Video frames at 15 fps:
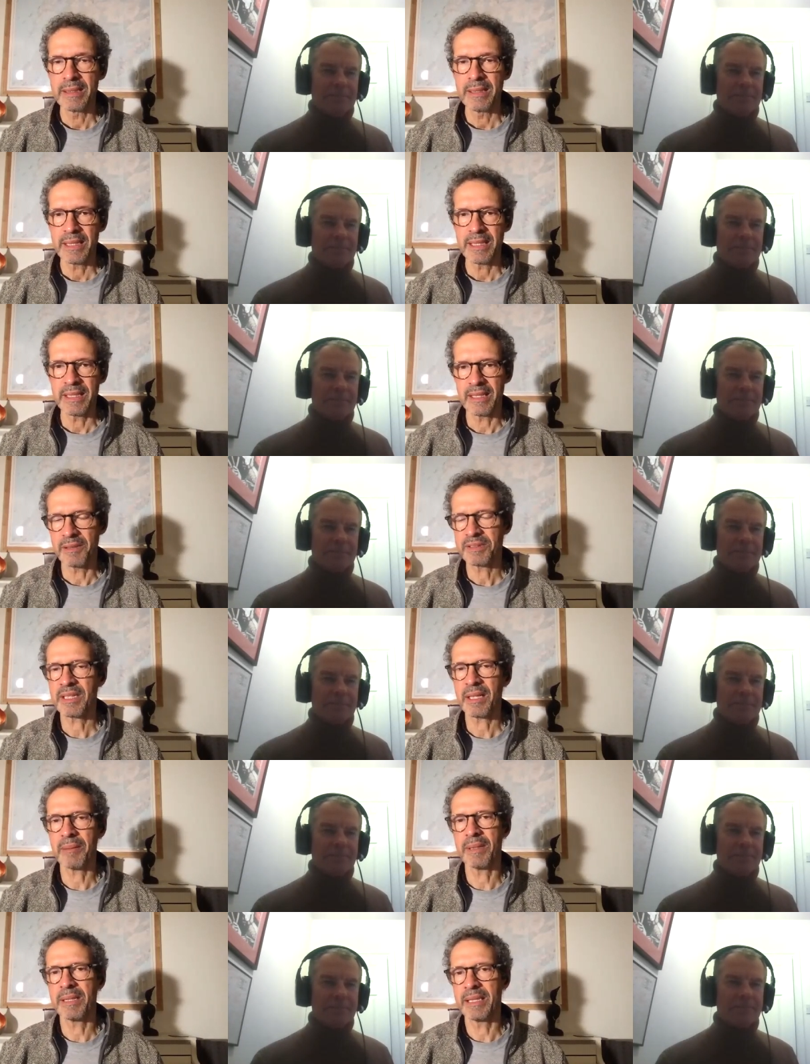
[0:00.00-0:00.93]
Speaker 1: you know,
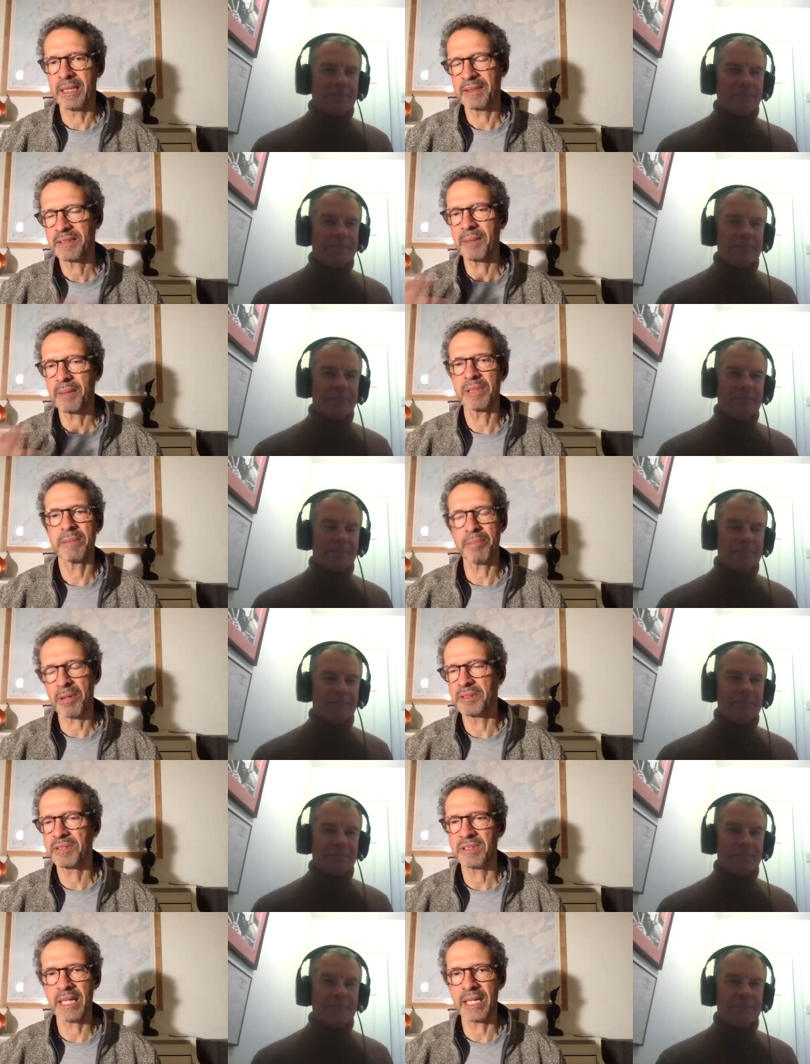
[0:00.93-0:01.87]
some you know some of the
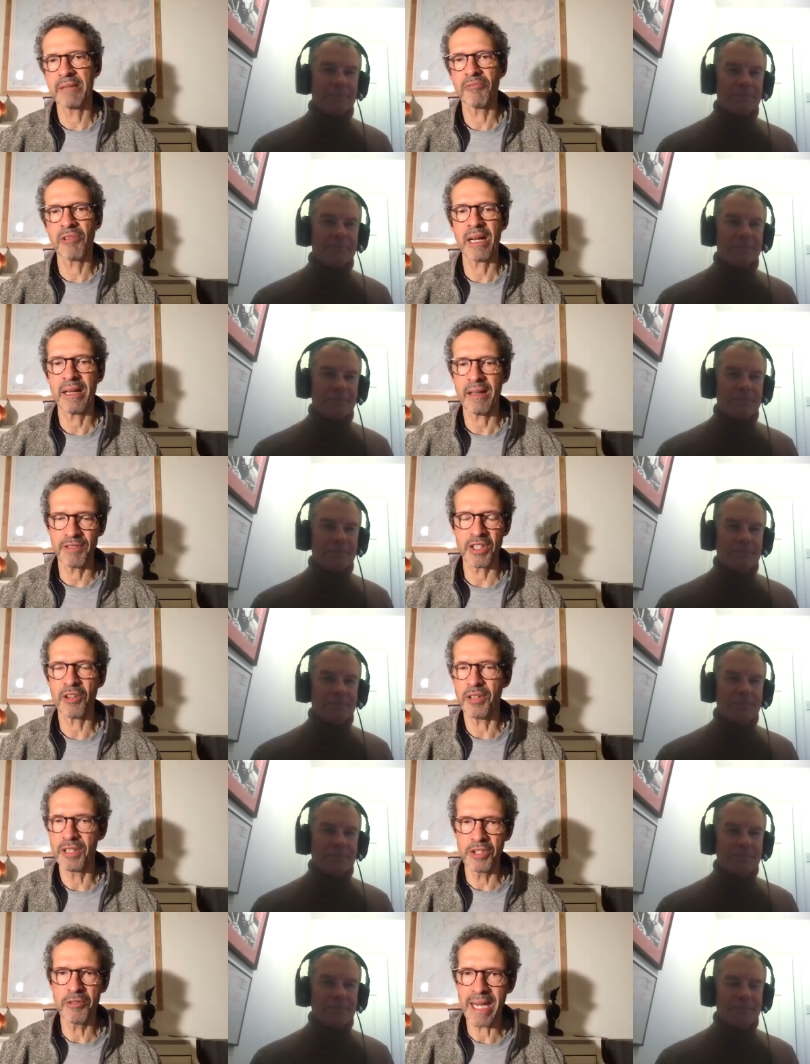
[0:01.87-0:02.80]
pros saying, "Well, have you got
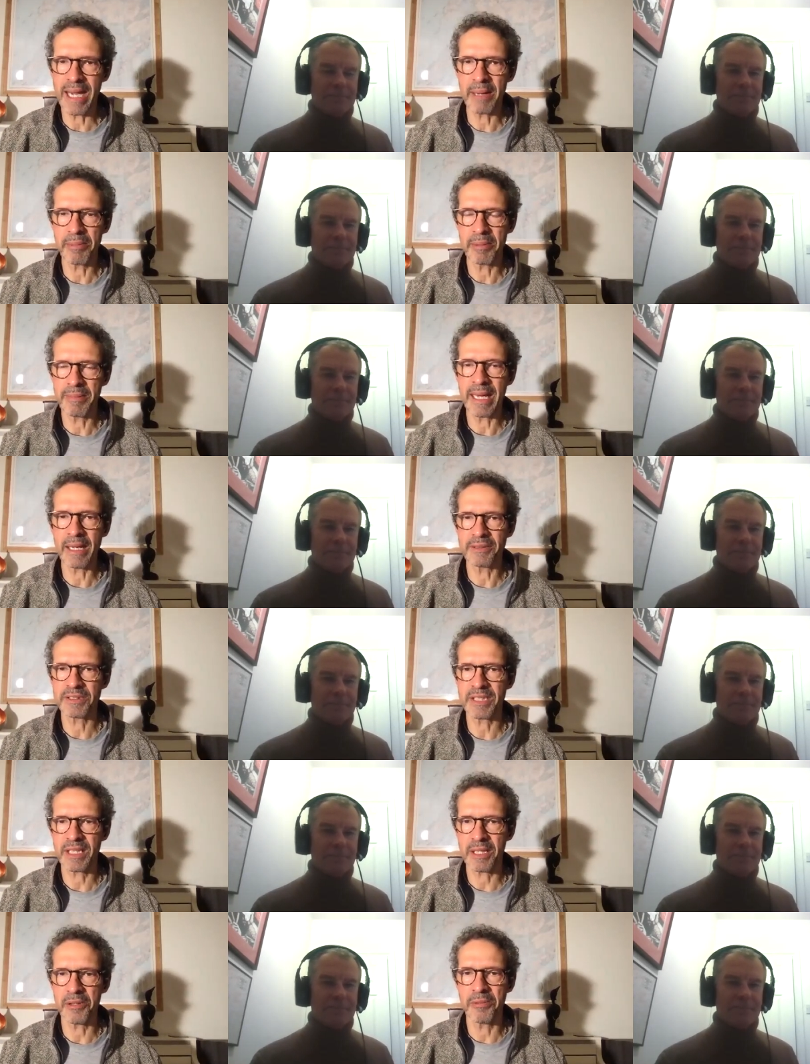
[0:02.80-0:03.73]
a new album out to
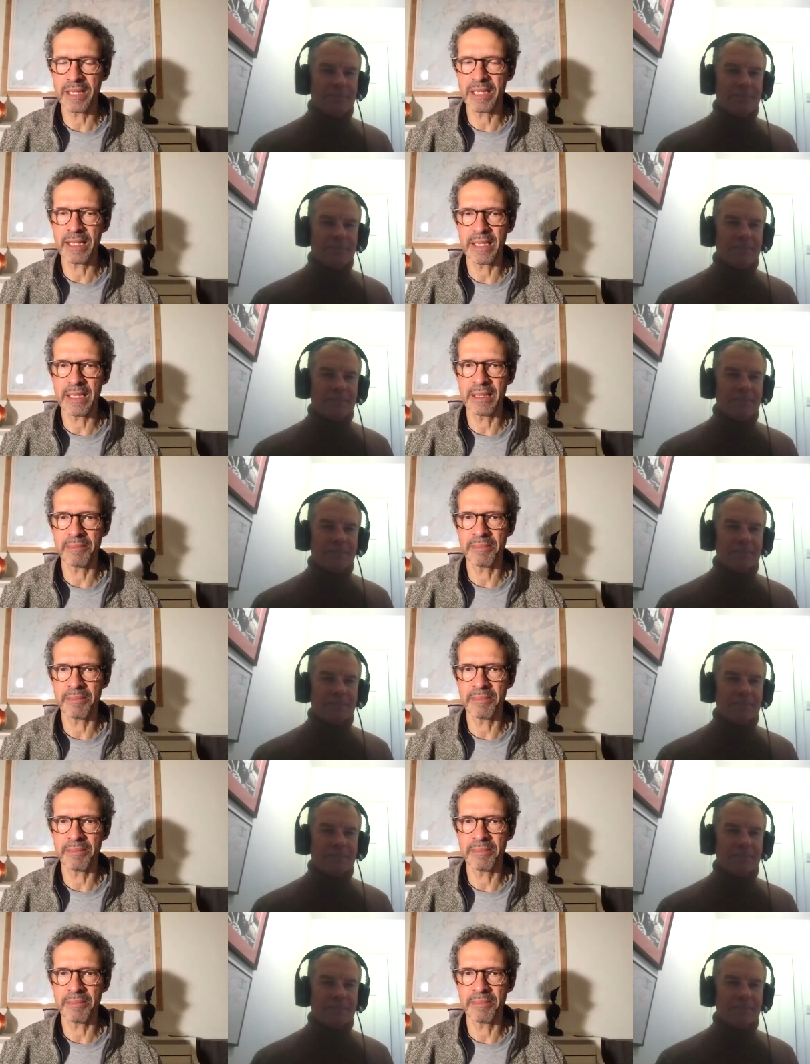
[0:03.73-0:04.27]
go with it?"